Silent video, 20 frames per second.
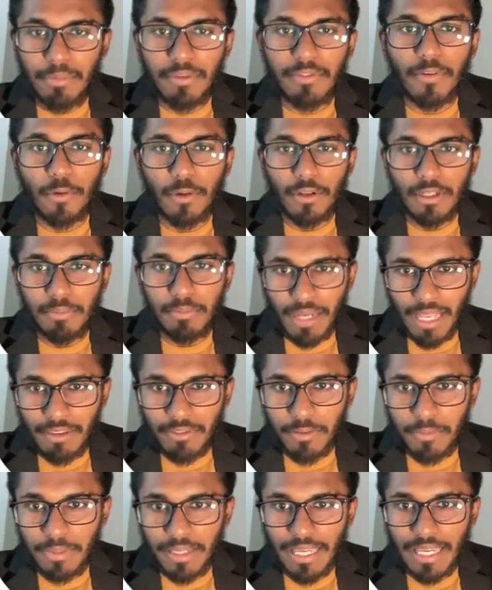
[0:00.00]
if I want to apply
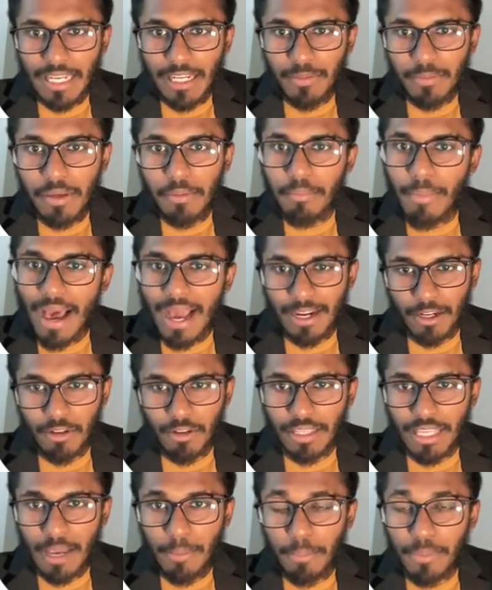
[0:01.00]
for BLLB Bangalore
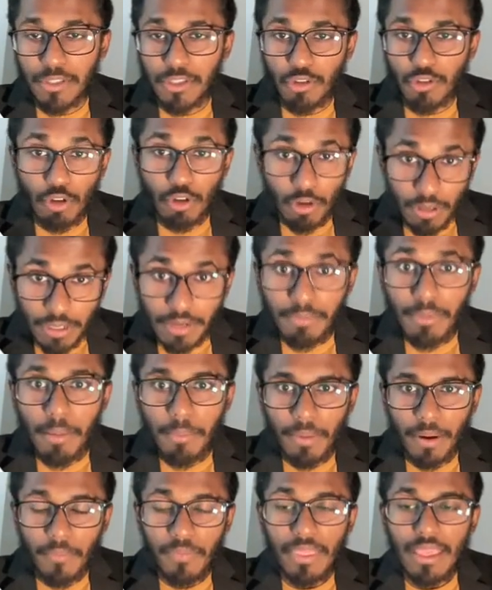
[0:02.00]
campus, so
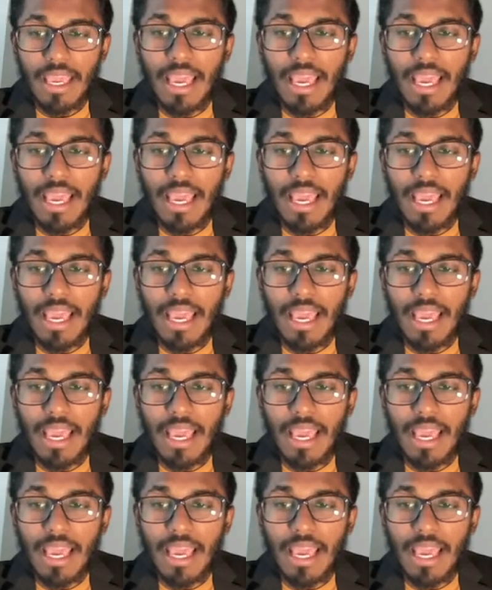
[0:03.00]
remember,